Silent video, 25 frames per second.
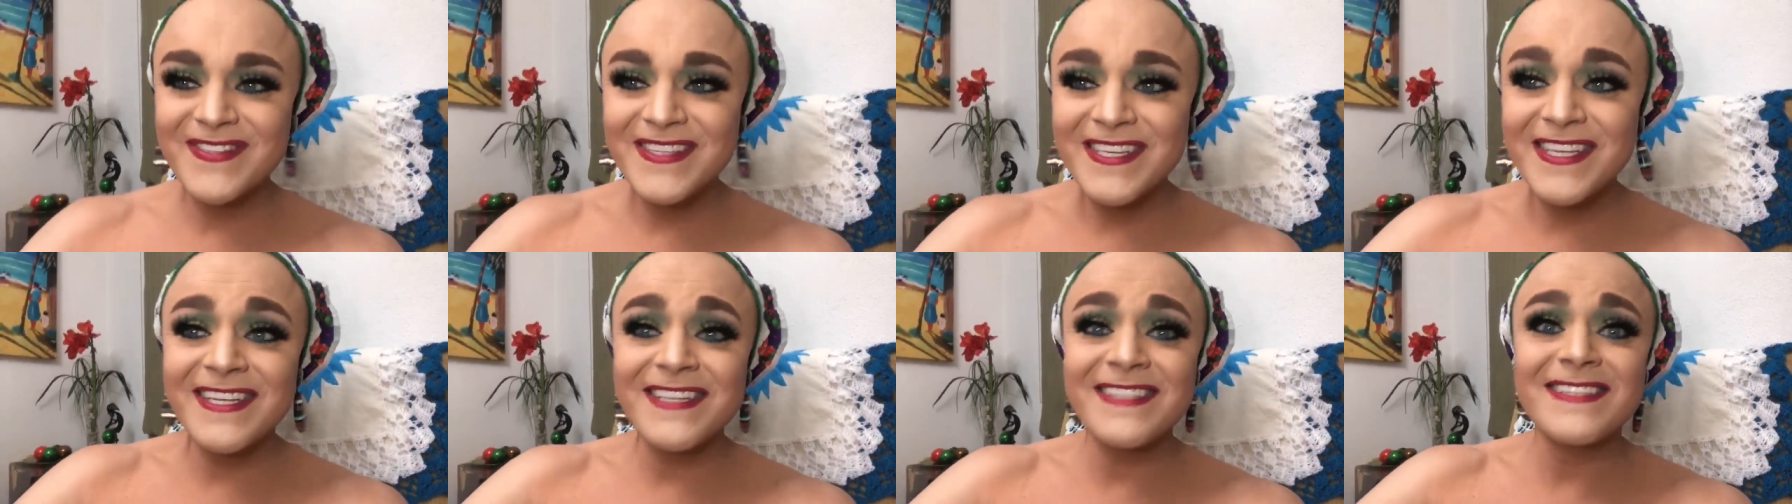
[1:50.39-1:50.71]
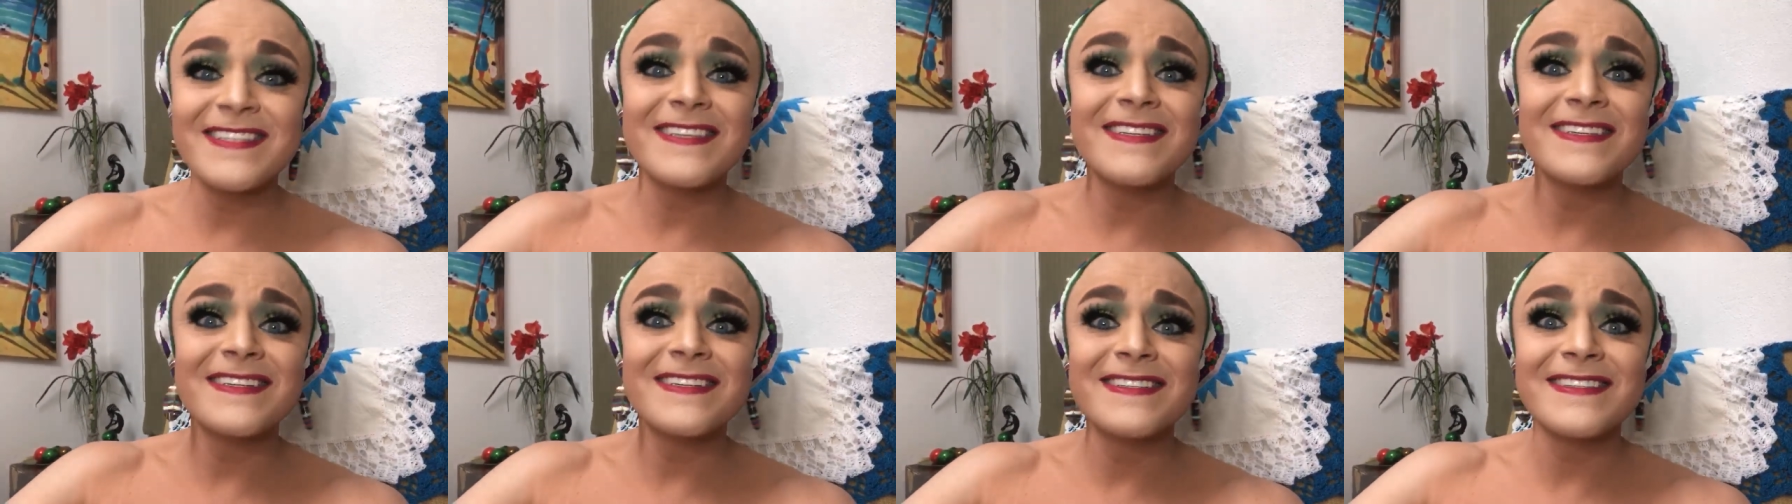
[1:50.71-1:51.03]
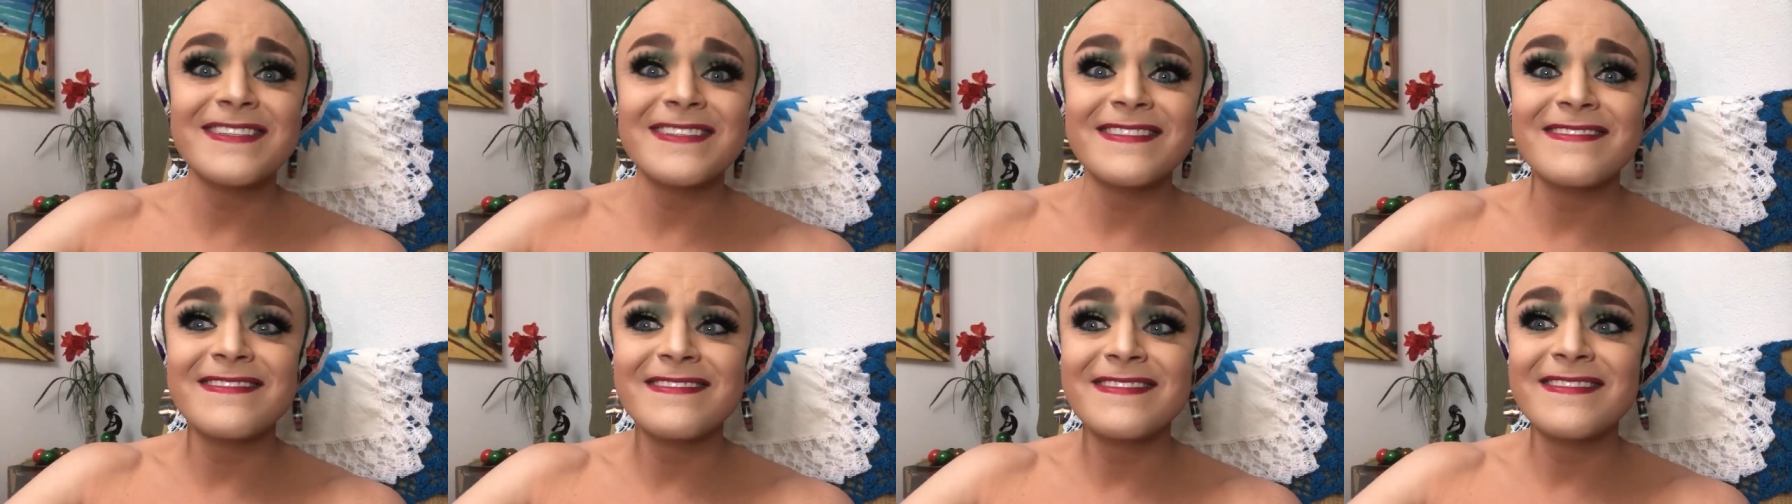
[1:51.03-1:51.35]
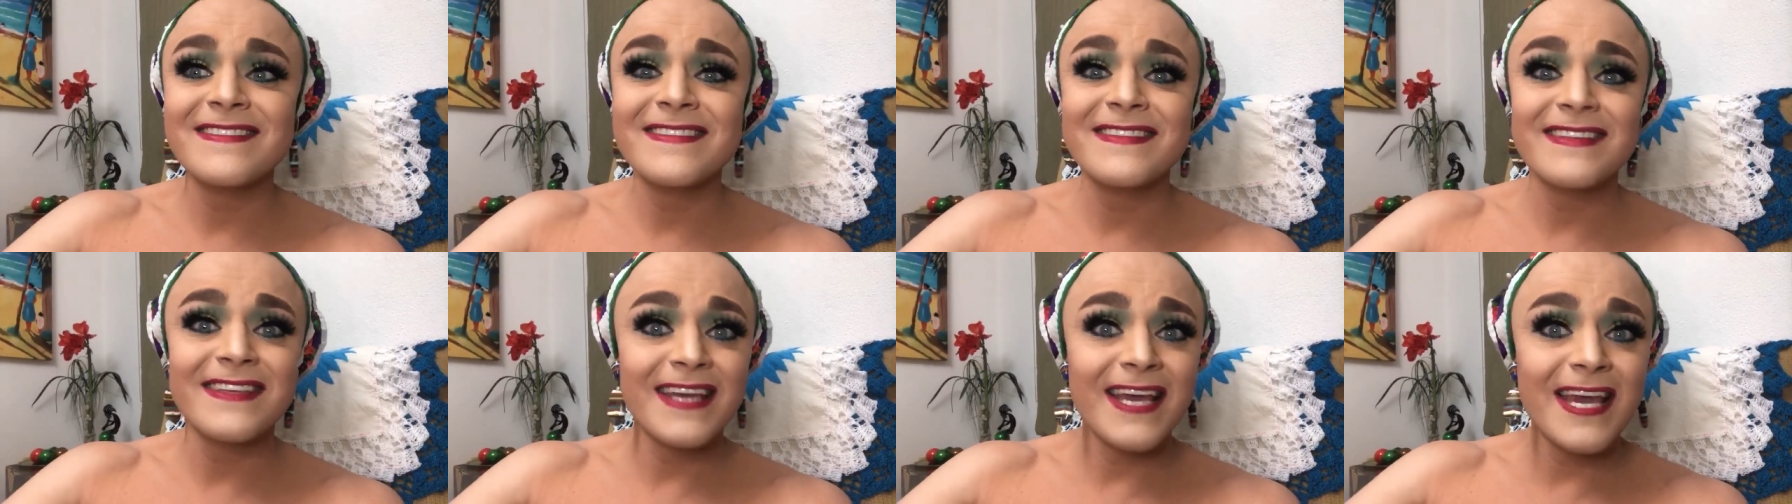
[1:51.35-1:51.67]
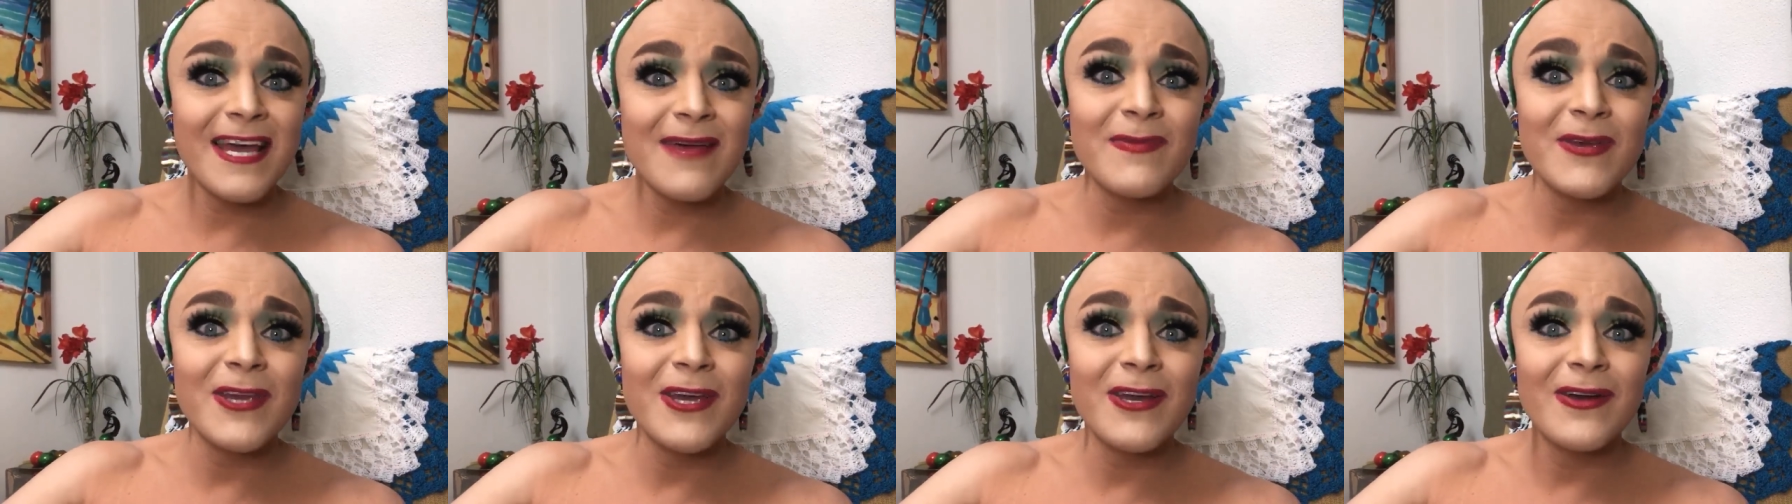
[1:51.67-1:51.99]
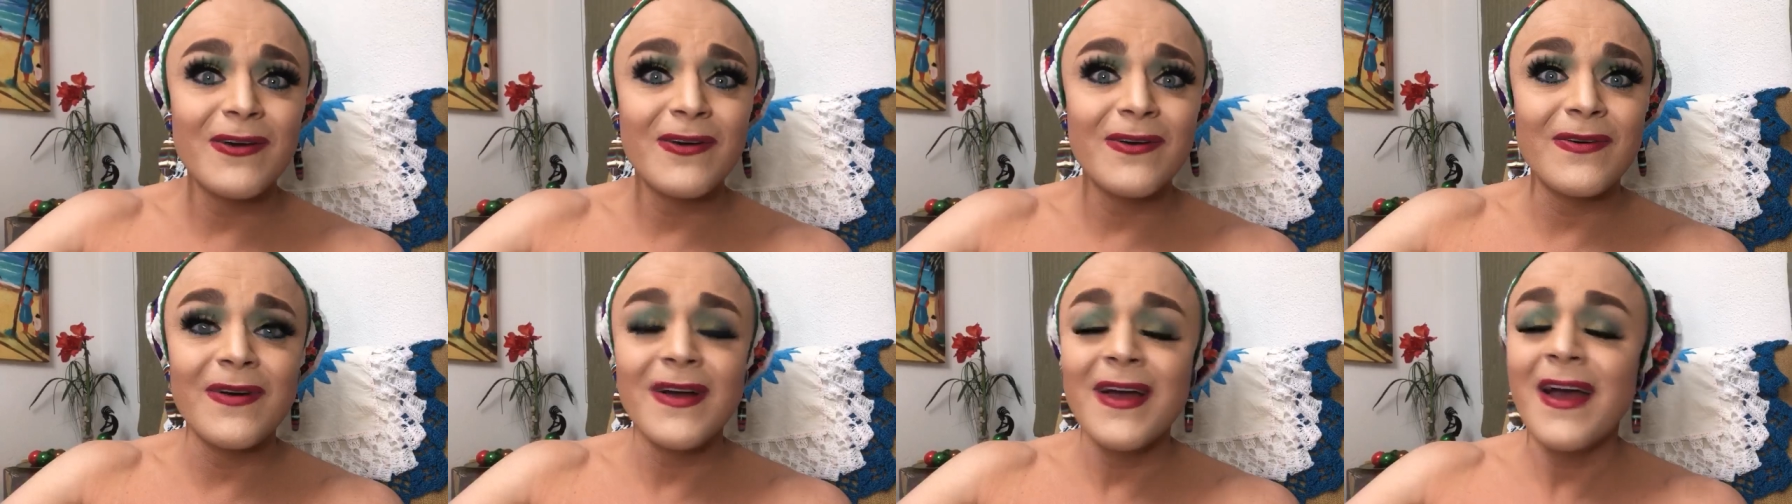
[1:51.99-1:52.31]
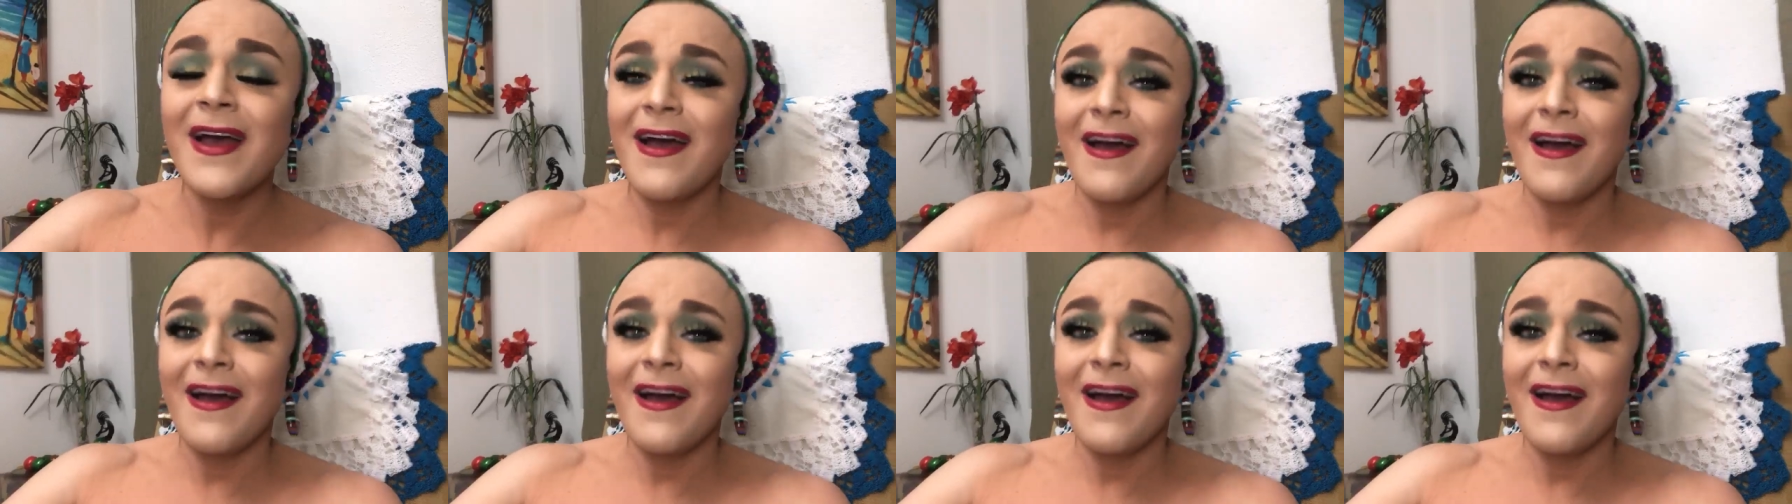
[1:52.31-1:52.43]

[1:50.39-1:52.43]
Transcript: Kisses. Cameo.